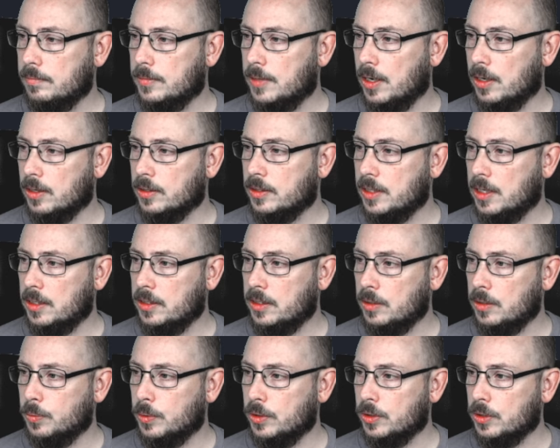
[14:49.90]
Last
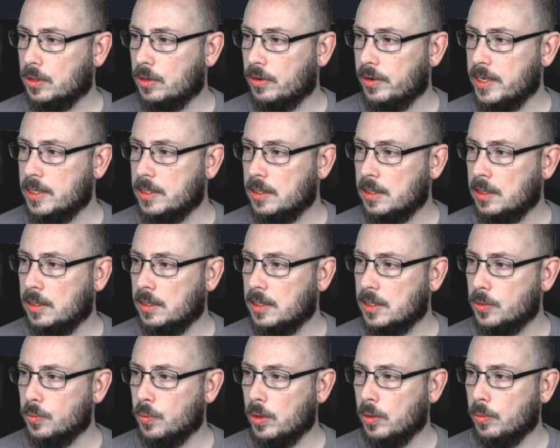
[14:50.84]
session was crazy.
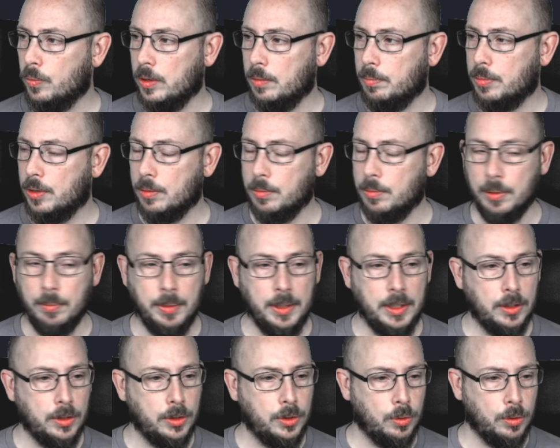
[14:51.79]
This one will probably be
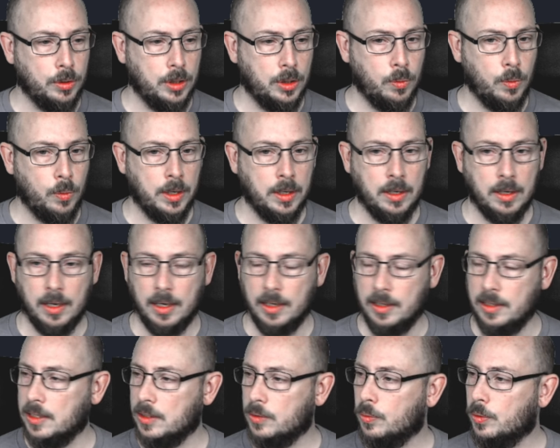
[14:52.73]
a shorter one. I
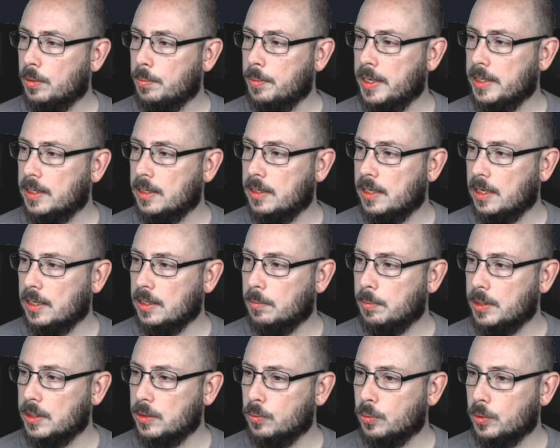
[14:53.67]
just want to make the
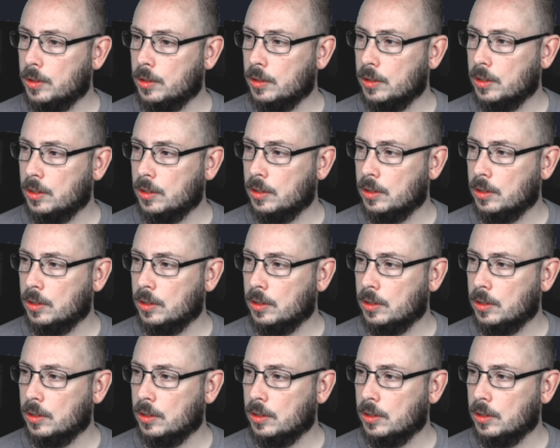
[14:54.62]
database work.